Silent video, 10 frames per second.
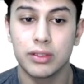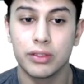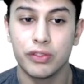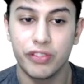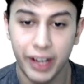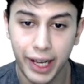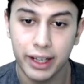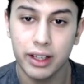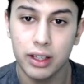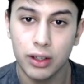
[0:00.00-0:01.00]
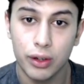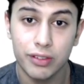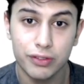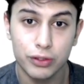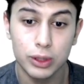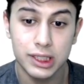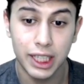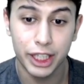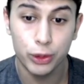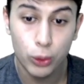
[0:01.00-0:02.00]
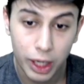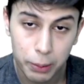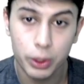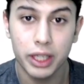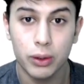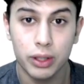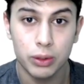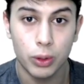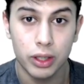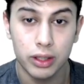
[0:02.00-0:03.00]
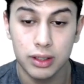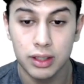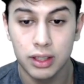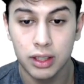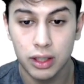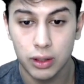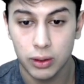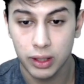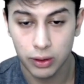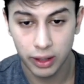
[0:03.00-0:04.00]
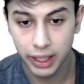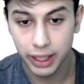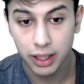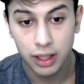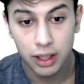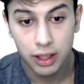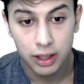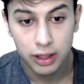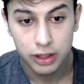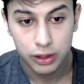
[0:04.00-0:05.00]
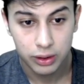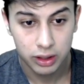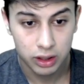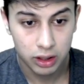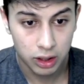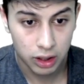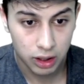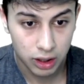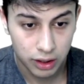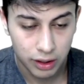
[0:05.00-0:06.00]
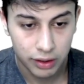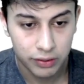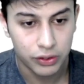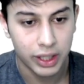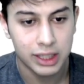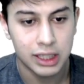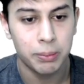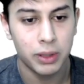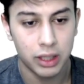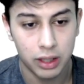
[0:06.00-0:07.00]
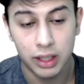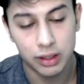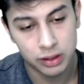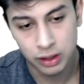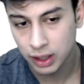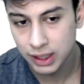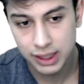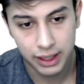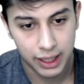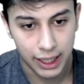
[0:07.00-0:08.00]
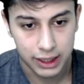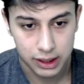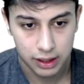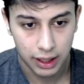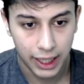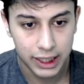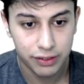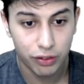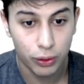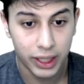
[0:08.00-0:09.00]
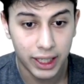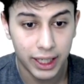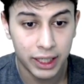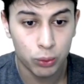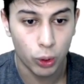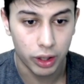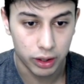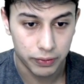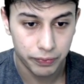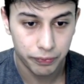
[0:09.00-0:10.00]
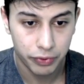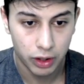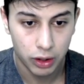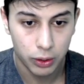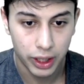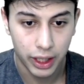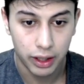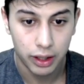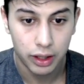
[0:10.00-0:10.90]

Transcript: weight or force that you are putting on the water, all right. So for example, consider ice floating in water, okay.